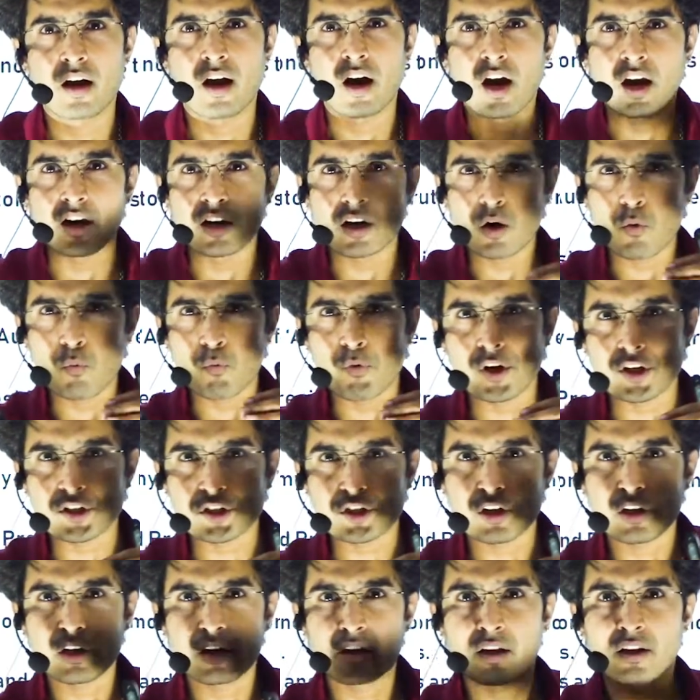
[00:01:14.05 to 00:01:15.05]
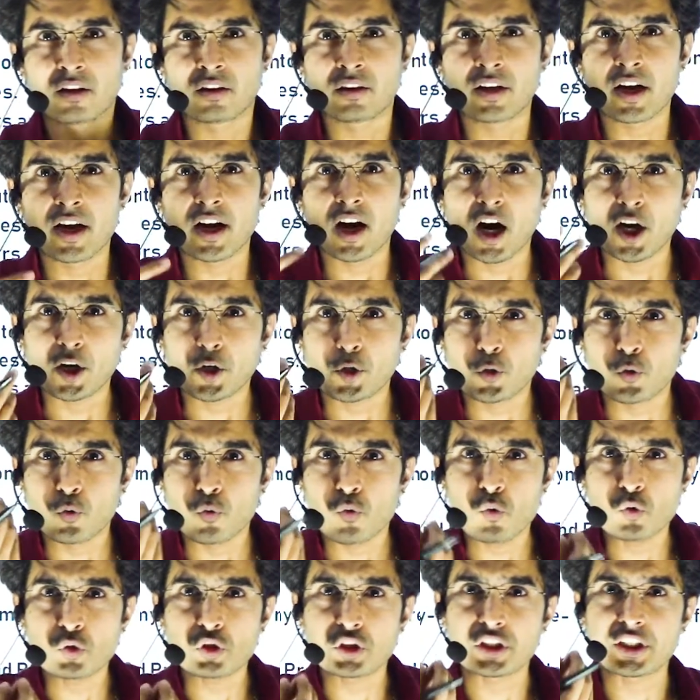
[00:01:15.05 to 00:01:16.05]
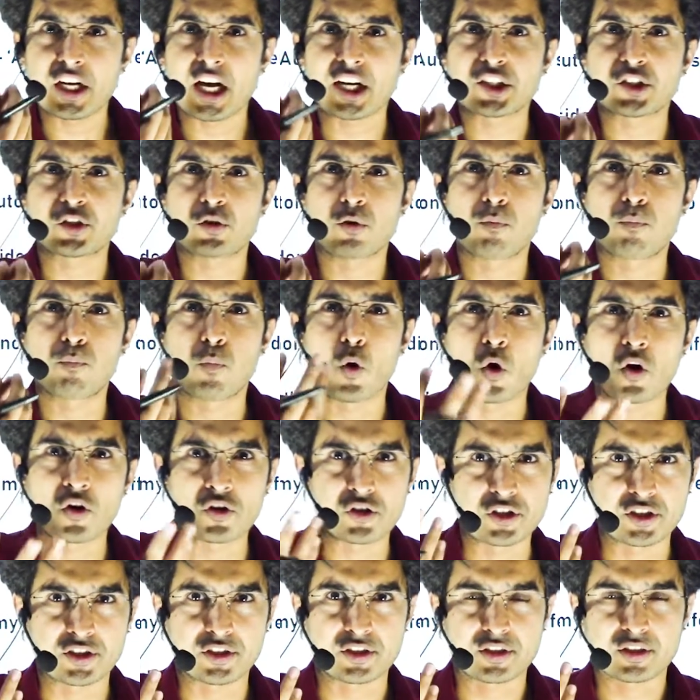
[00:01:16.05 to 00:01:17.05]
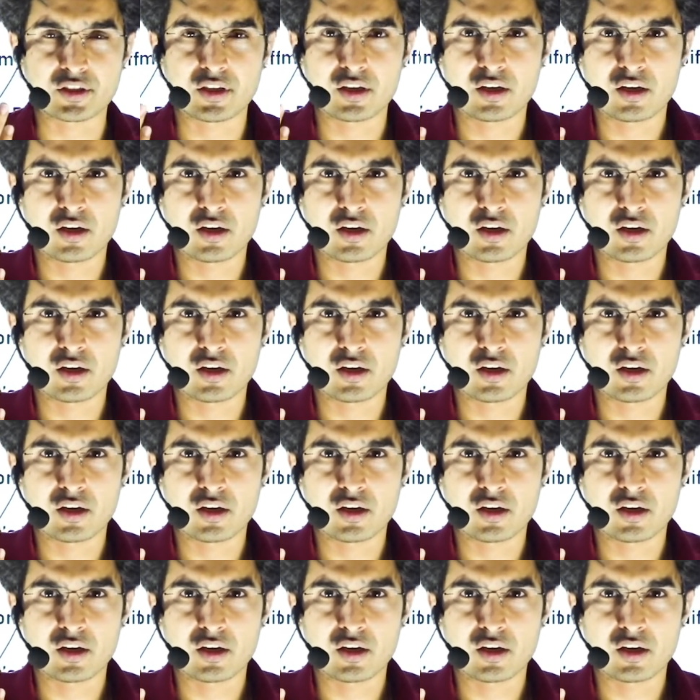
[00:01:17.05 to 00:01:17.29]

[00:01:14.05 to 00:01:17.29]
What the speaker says: under which there are two sets of polities.